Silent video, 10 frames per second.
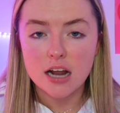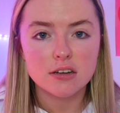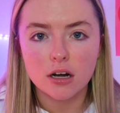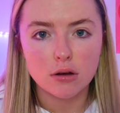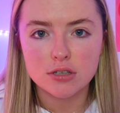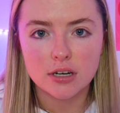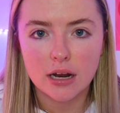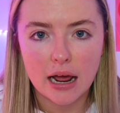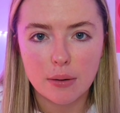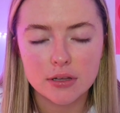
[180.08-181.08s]
you got loads in
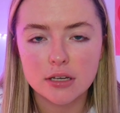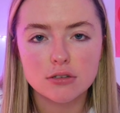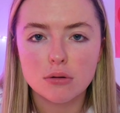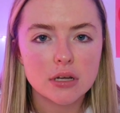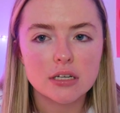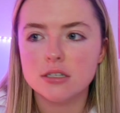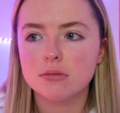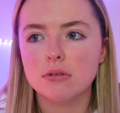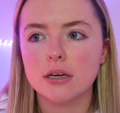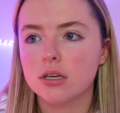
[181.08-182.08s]
an hour, then you don't need to
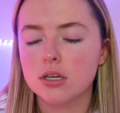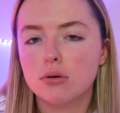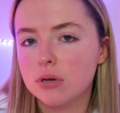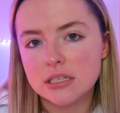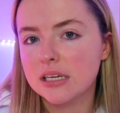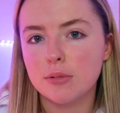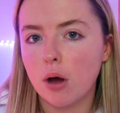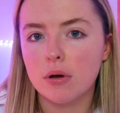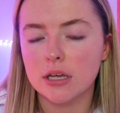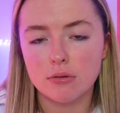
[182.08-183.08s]
do like, you don't need to keep going.